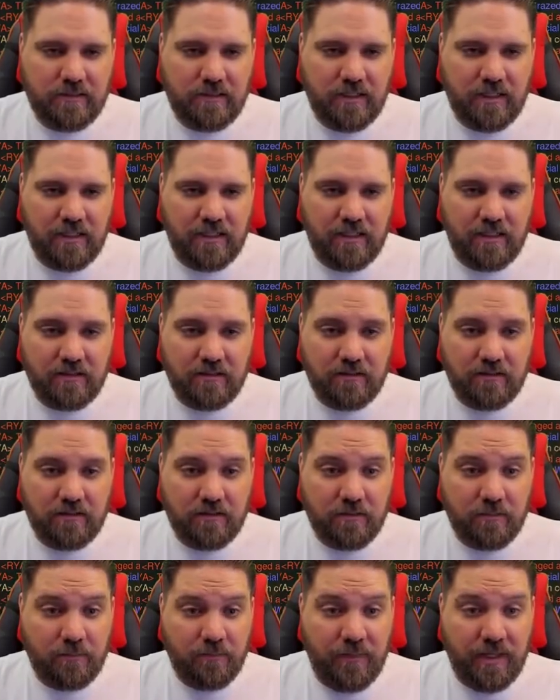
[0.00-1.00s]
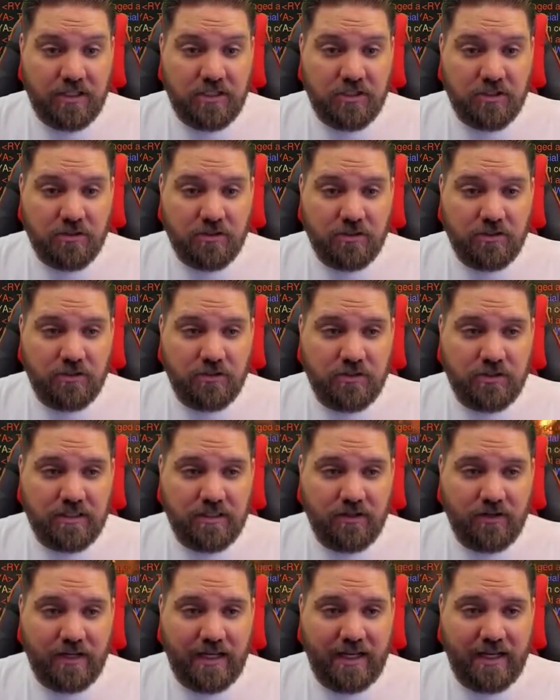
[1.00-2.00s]
Again, make sure you're
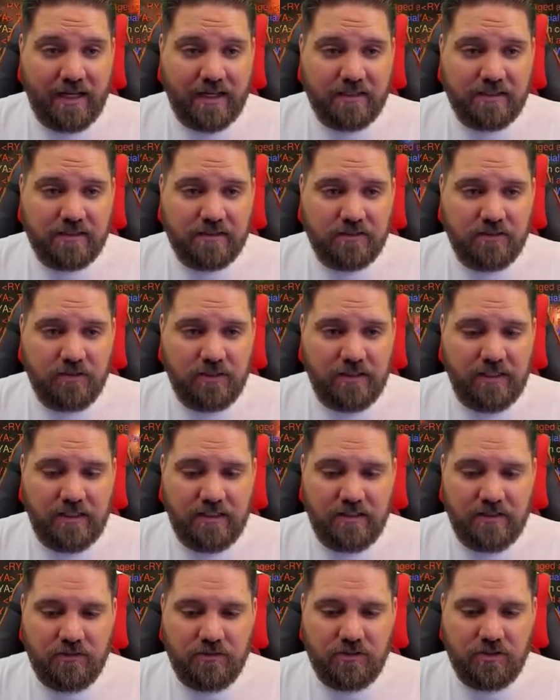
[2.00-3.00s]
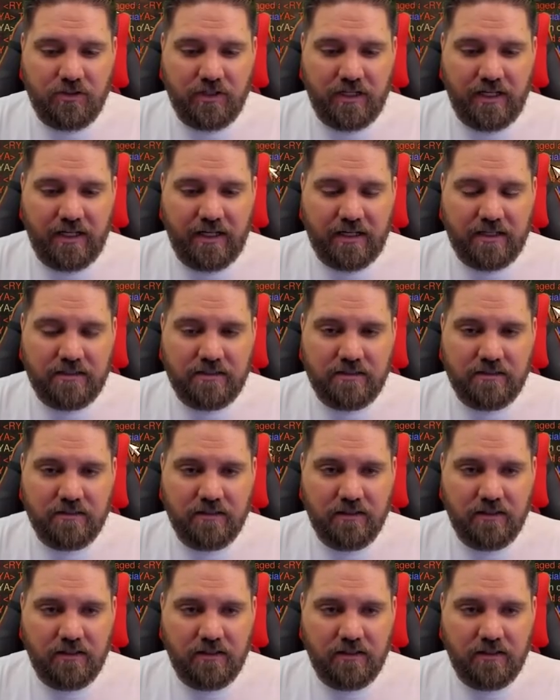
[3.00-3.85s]
using your hex. You need to use your hex.